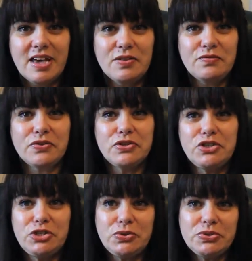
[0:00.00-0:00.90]
And for
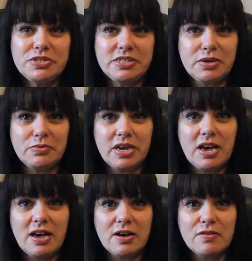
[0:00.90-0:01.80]
Tuesday we
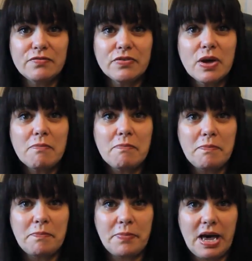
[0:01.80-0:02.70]
have
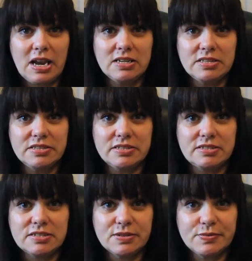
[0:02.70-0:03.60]

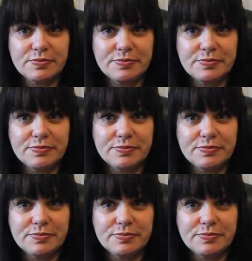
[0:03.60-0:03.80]
balance.